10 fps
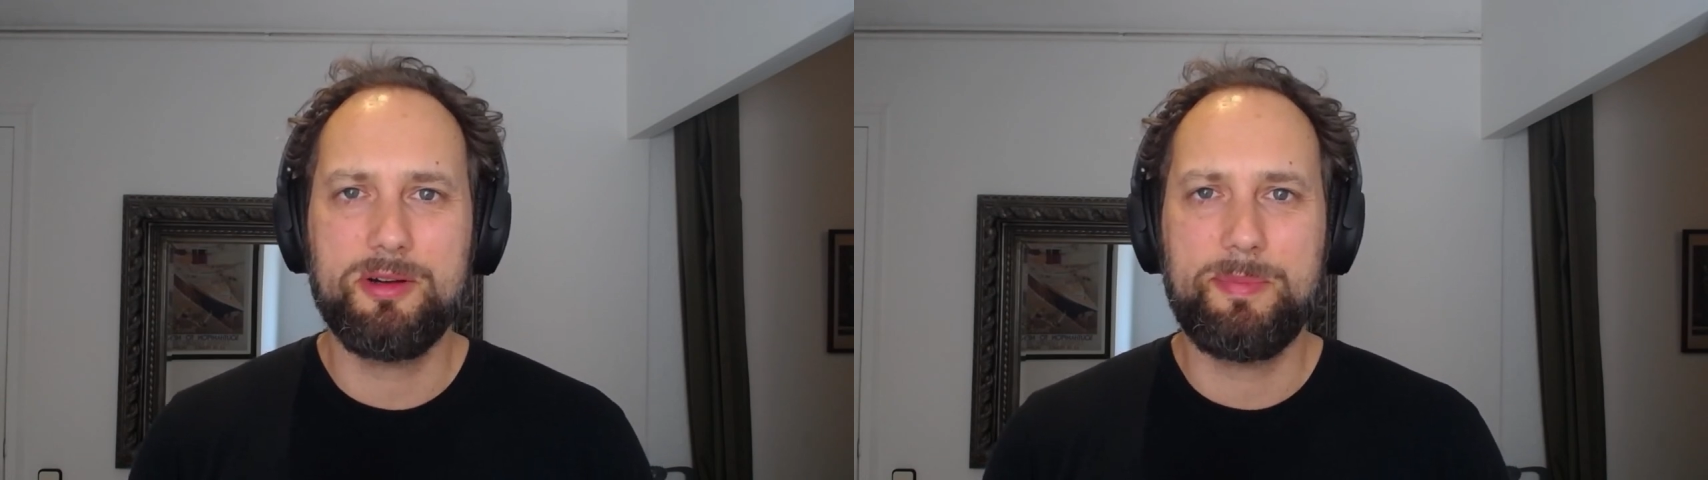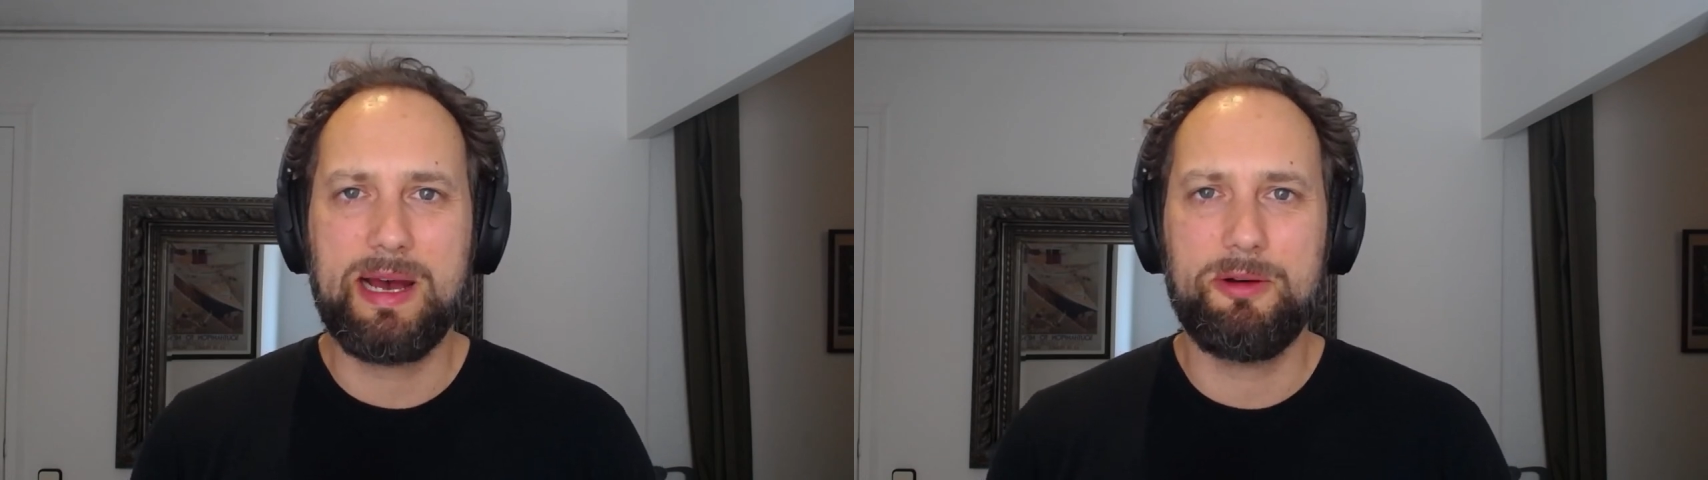
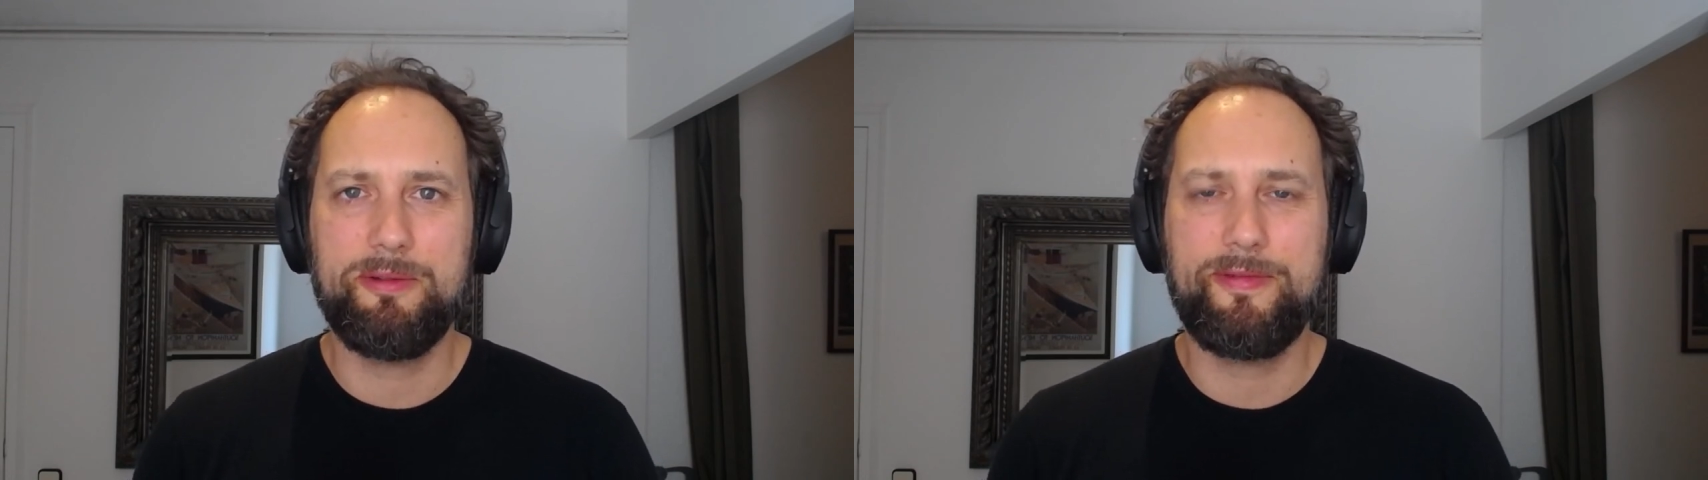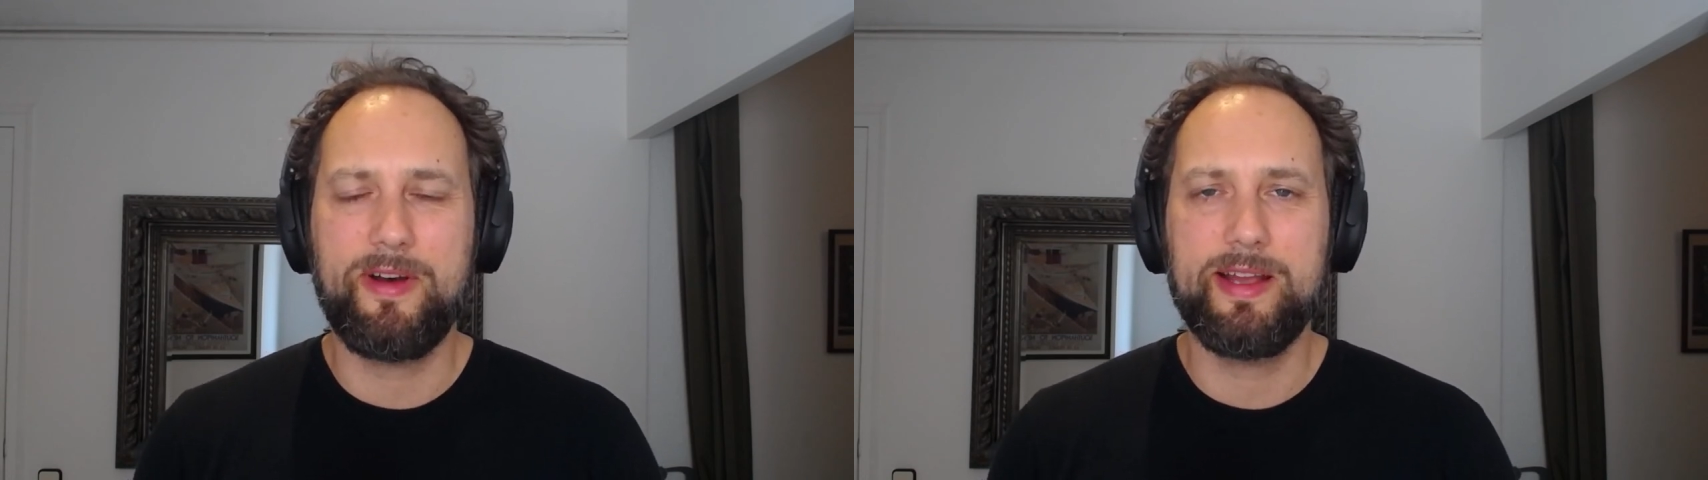
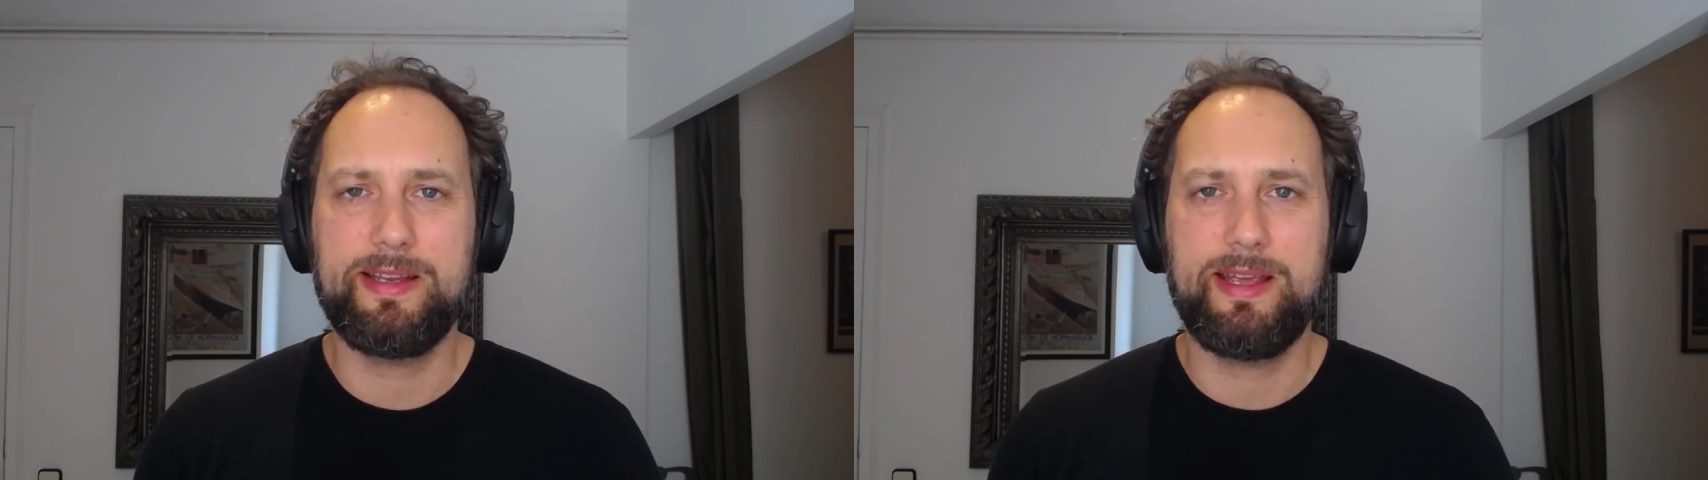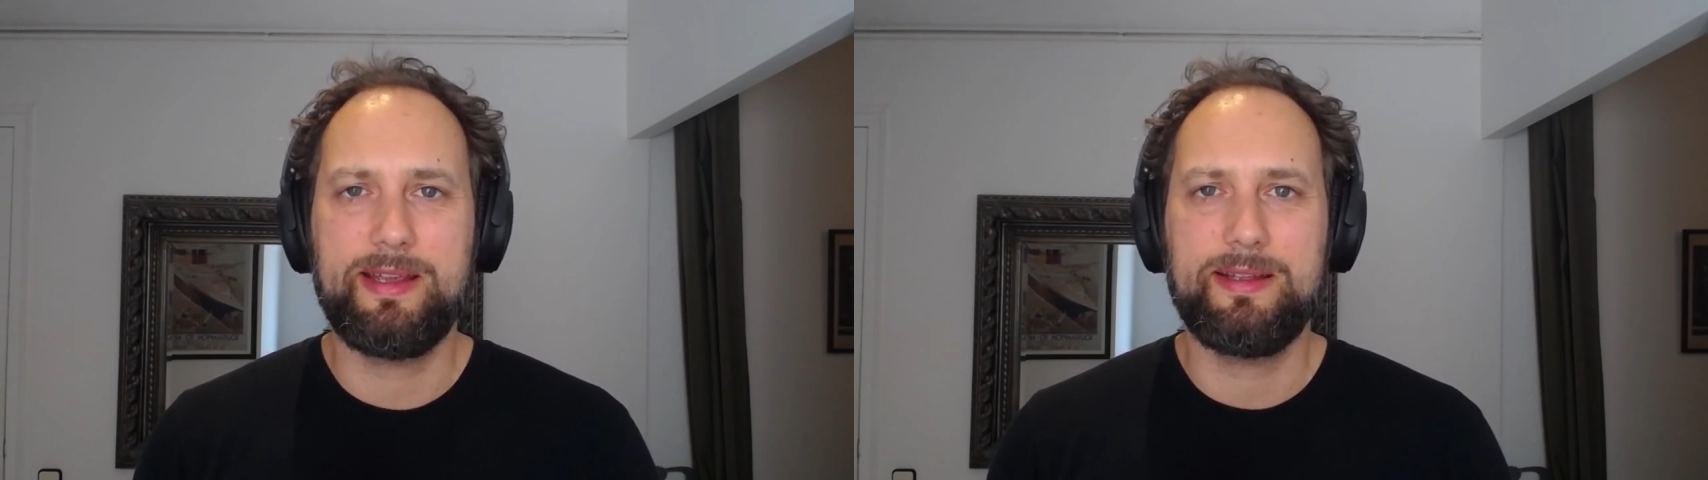about
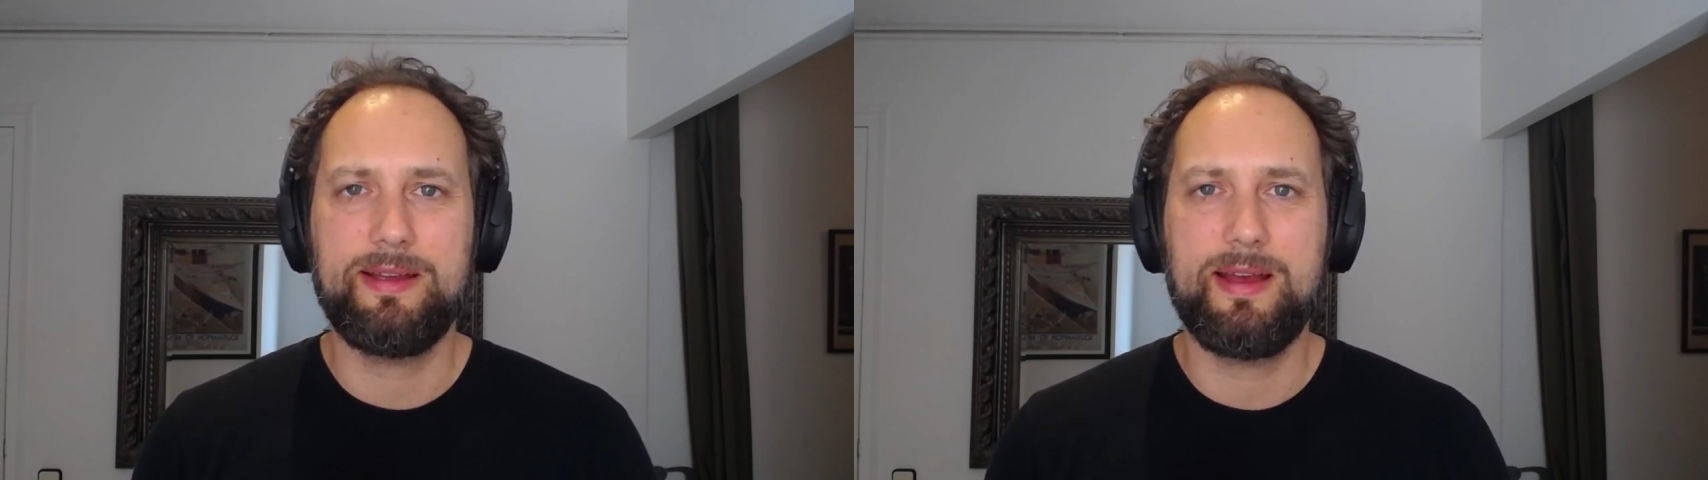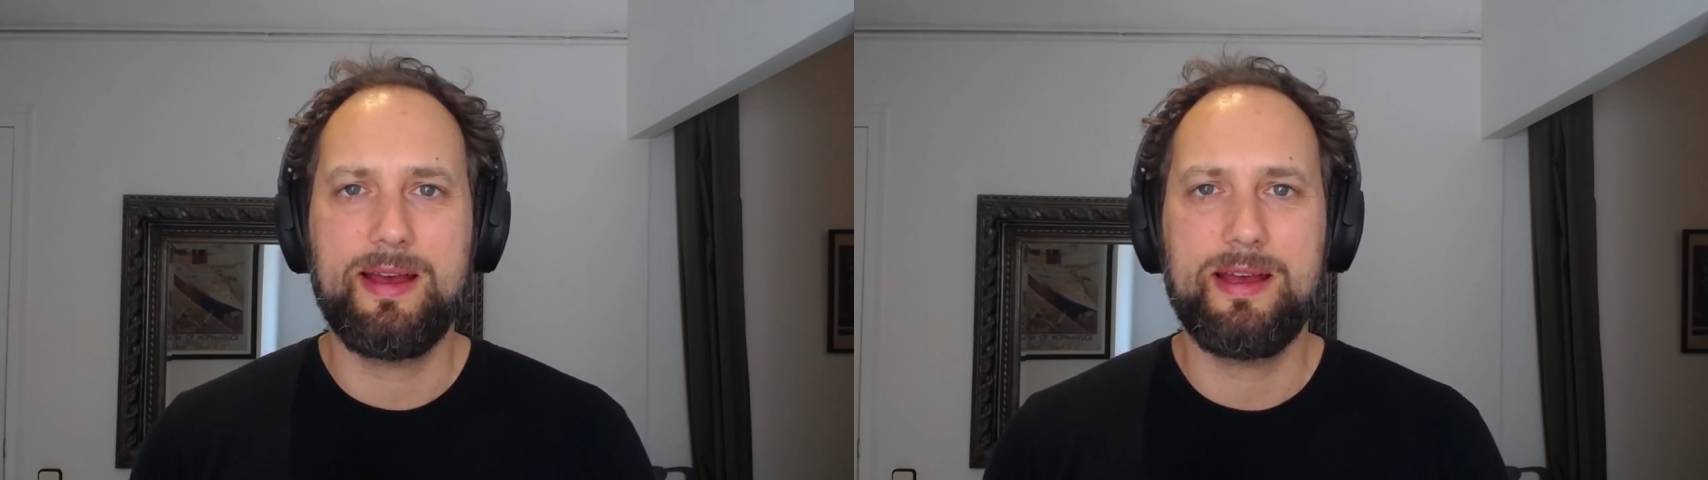finding
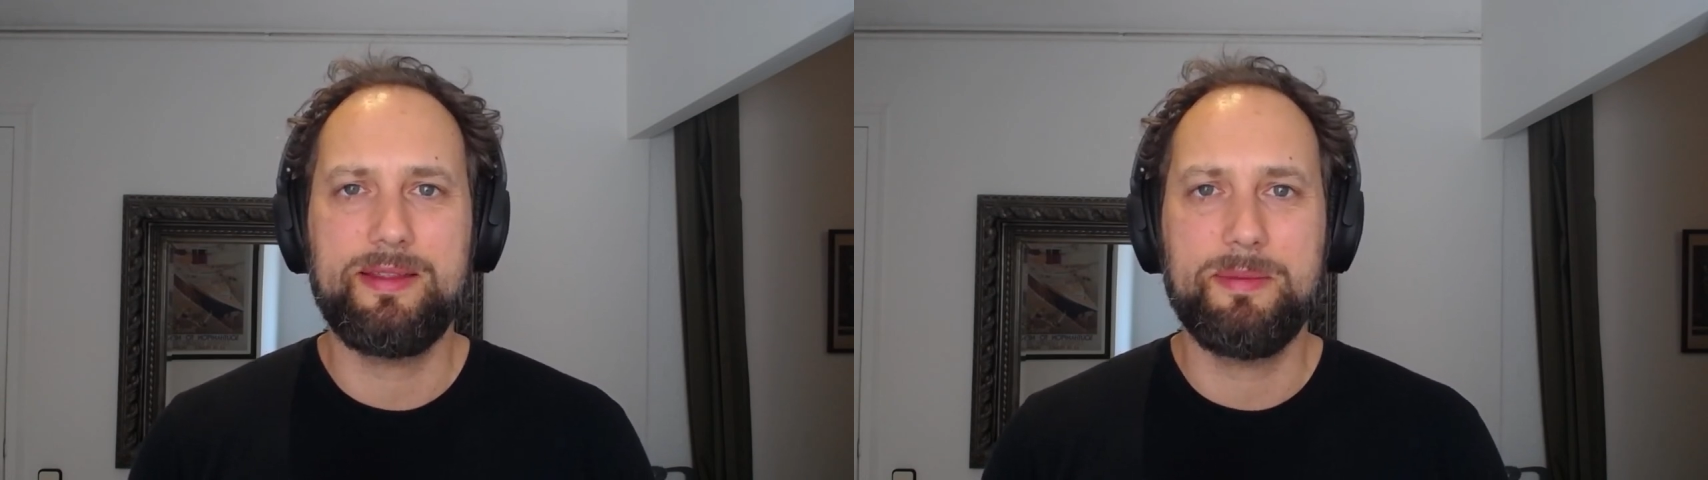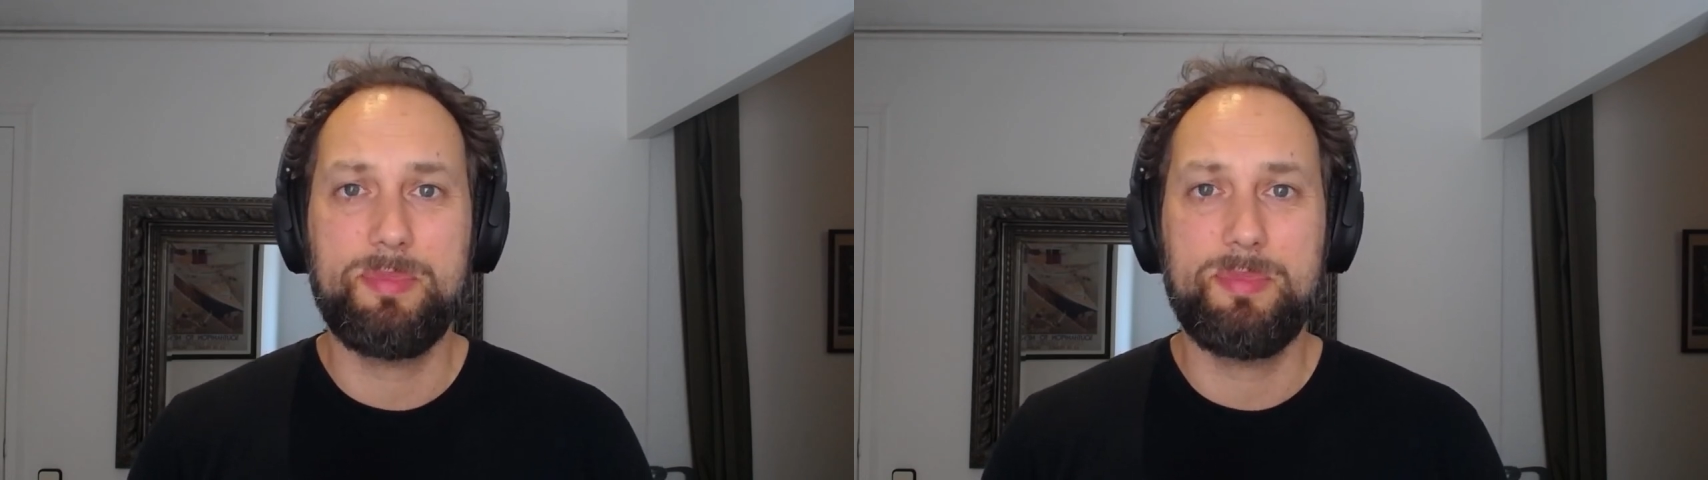the